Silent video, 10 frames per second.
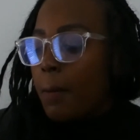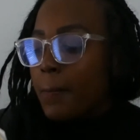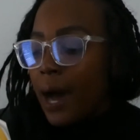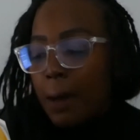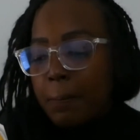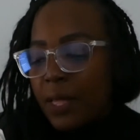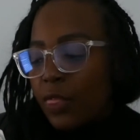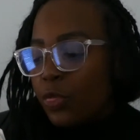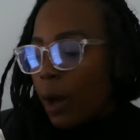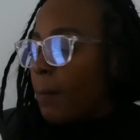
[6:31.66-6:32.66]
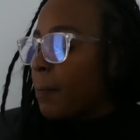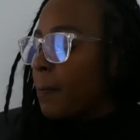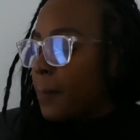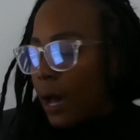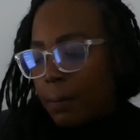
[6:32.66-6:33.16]
Pop,
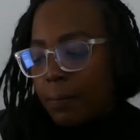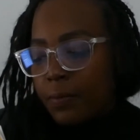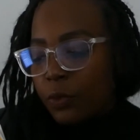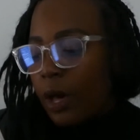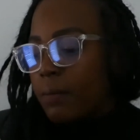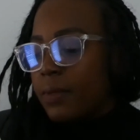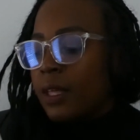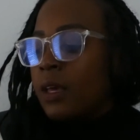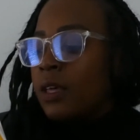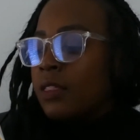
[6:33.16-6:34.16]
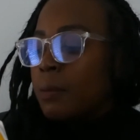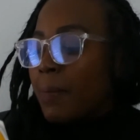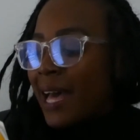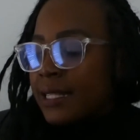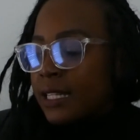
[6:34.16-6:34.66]
thwop, pop, thwop. The
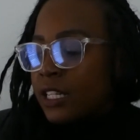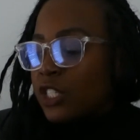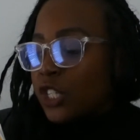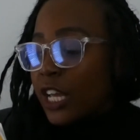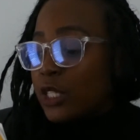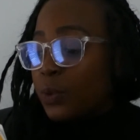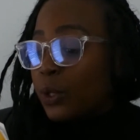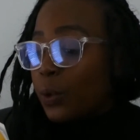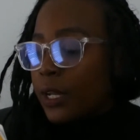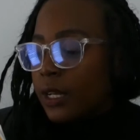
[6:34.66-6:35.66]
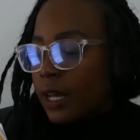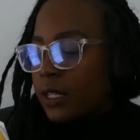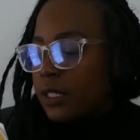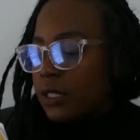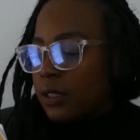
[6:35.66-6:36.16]
bats in his chest were going
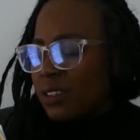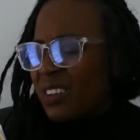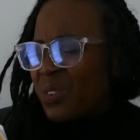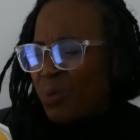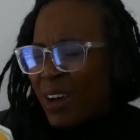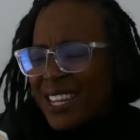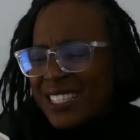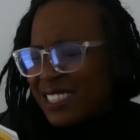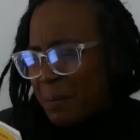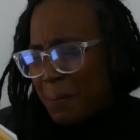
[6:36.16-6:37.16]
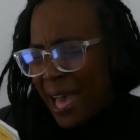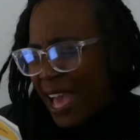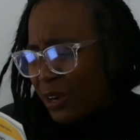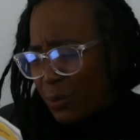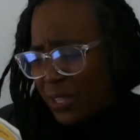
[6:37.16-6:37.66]
nuts. What is the
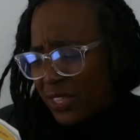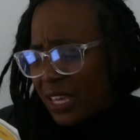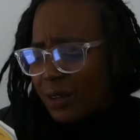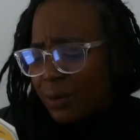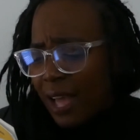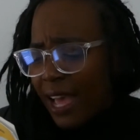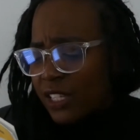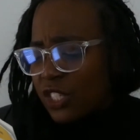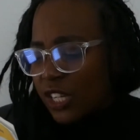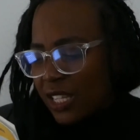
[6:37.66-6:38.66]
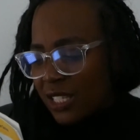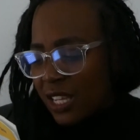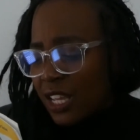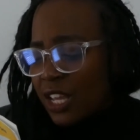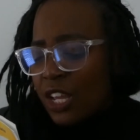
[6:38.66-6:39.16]
matter with you? Asked
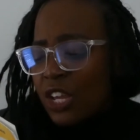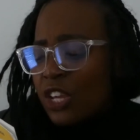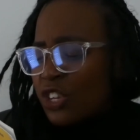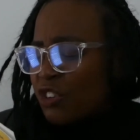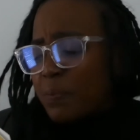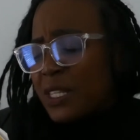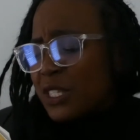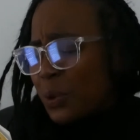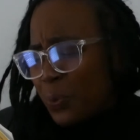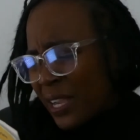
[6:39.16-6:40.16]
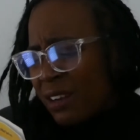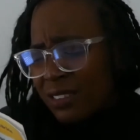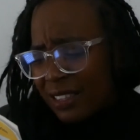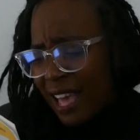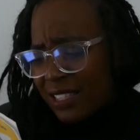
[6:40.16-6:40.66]
Jessie. You've been so
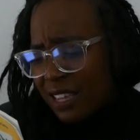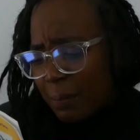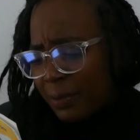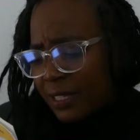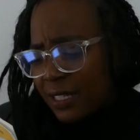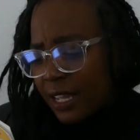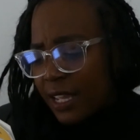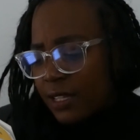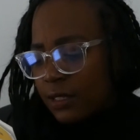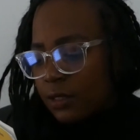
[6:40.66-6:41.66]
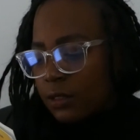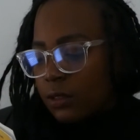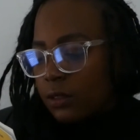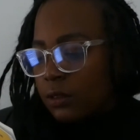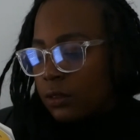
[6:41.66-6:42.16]
weird the last couple of days.
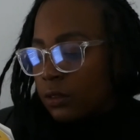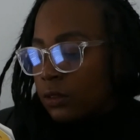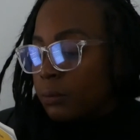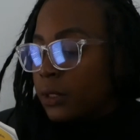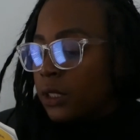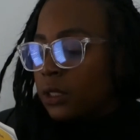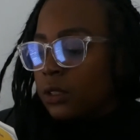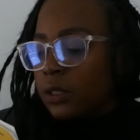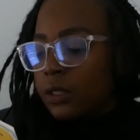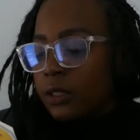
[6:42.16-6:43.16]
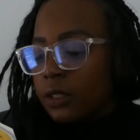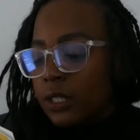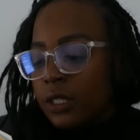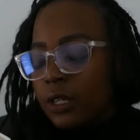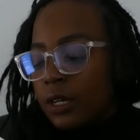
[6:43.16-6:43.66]
Oh man, here
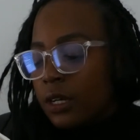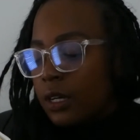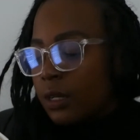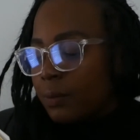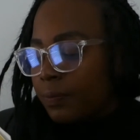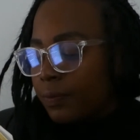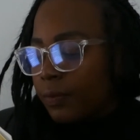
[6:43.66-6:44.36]
they come.